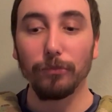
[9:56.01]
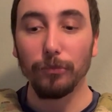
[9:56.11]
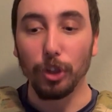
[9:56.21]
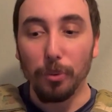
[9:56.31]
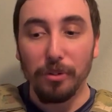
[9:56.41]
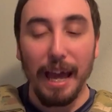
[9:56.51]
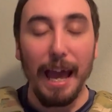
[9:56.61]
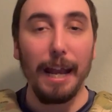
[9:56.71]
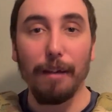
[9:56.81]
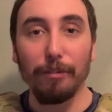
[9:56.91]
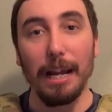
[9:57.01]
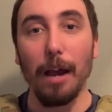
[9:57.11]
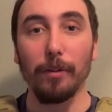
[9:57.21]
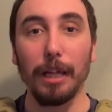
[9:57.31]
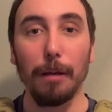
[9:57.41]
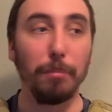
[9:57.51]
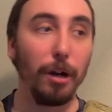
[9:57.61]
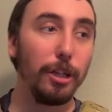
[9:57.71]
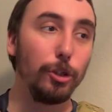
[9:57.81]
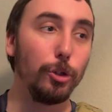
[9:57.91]
do that every now and then,
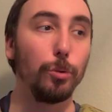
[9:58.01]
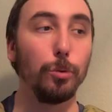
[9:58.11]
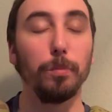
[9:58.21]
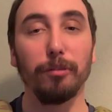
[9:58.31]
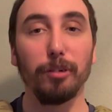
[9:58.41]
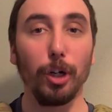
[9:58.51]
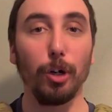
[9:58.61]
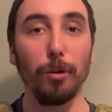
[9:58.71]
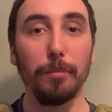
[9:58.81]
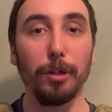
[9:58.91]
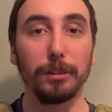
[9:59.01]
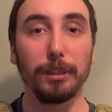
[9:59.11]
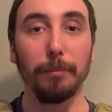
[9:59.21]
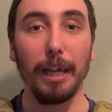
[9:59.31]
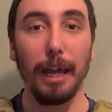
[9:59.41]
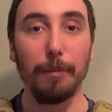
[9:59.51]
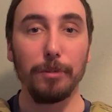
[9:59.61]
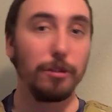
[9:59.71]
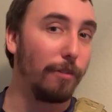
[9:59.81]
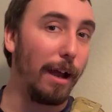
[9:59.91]
but you prefer to go to Milsim
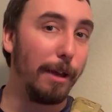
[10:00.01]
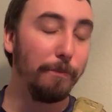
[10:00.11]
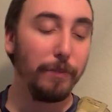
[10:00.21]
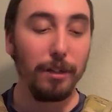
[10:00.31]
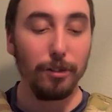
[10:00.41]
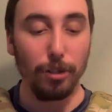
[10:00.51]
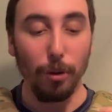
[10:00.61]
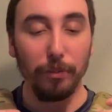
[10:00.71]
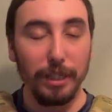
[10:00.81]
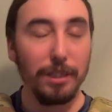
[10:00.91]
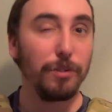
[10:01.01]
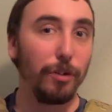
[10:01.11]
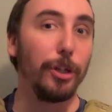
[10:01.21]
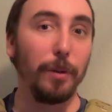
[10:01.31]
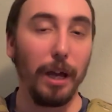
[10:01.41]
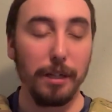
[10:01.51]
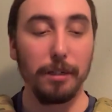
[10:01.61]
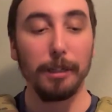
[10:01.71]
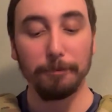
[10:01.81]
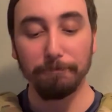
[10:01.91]
games, right? So this is for you guys.
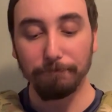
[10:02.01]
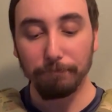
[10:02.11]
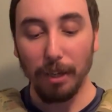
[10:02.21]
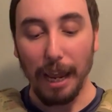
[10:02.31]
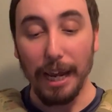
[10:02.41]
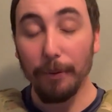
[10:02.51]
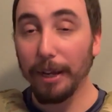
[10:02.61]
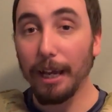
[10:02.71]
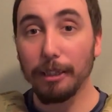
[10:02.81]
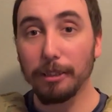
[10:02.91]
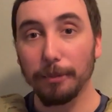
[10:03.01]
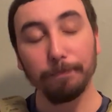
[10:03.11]
Anyway, guys,